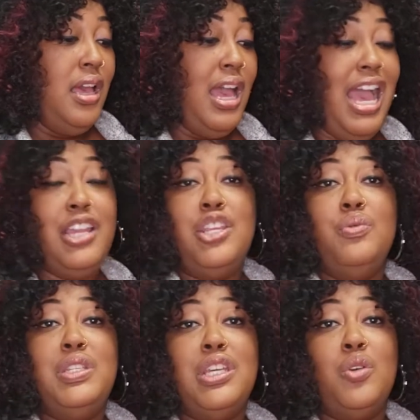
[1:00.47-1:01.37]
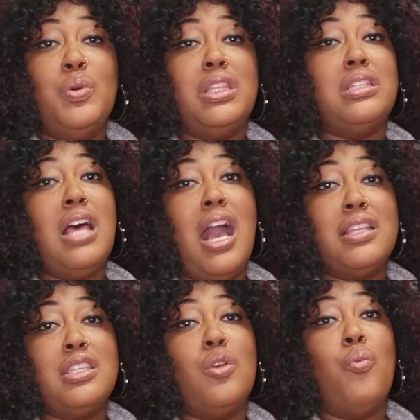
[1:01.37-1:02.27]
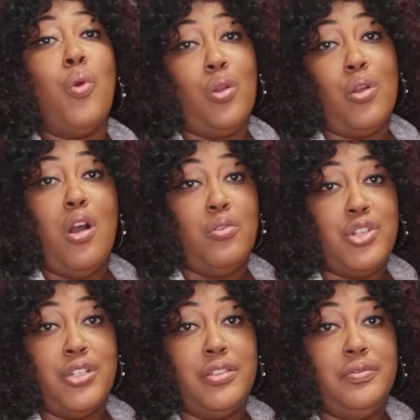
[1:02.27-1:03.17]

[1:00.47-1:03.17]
how do you deal with a toxic work culture?